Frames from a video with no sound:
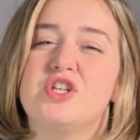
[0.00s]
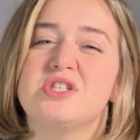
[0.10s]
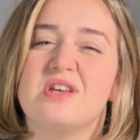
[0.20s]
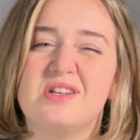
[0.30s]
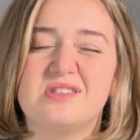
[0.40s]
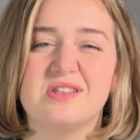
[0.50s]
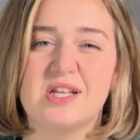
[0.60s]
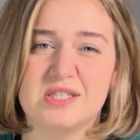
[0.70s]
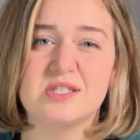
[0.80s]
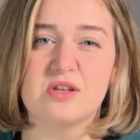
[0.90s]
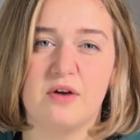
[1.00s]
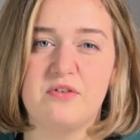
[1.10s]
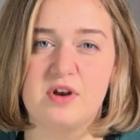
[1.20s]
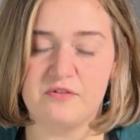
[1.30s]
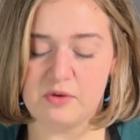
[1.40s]
just lets it
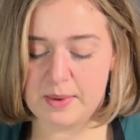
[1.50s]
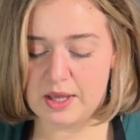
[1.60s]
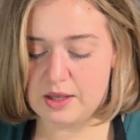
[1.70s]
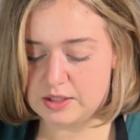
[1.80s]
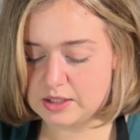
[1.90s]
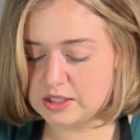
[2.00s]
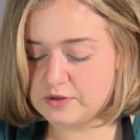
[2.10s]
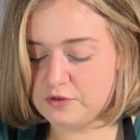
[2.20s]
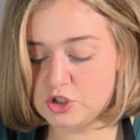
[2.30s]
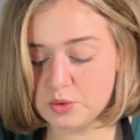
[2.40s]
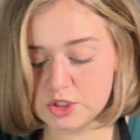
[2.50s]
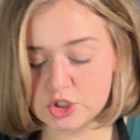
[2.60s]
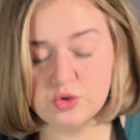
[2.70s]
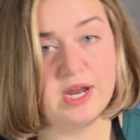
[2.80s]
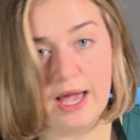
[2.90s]
soften up a bit, because if you do it
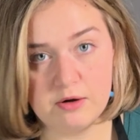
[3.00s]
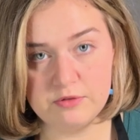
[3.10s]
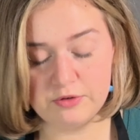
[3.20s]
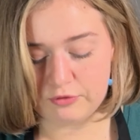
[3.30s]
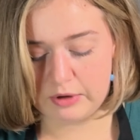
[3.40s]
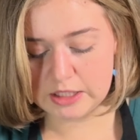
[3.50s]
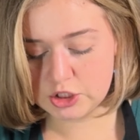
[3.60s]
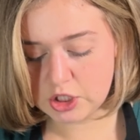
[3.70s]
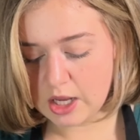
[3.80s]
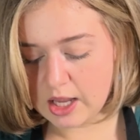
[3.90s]
straight out of the fridge,